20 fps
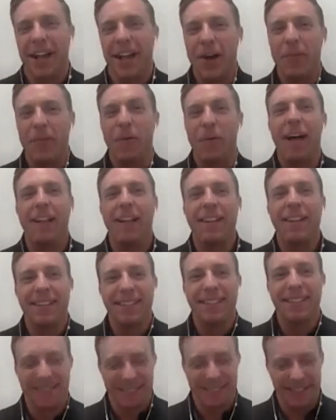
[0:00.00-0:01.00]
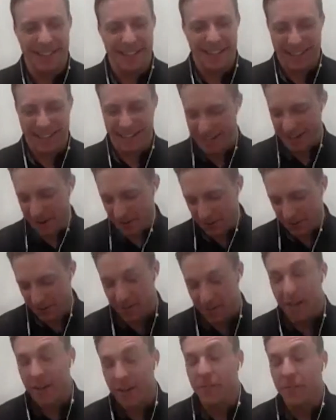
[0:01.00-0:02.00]
Well,
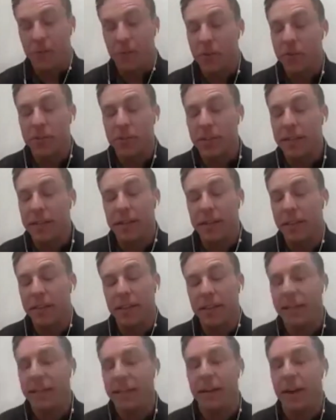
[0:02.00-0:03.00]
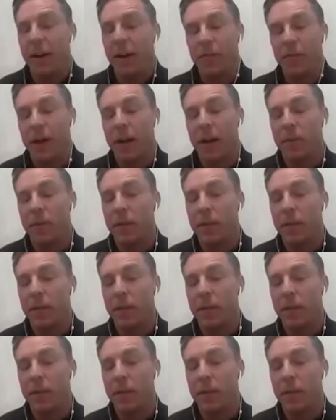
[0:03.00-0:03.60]
unfortunately, nothing in our environment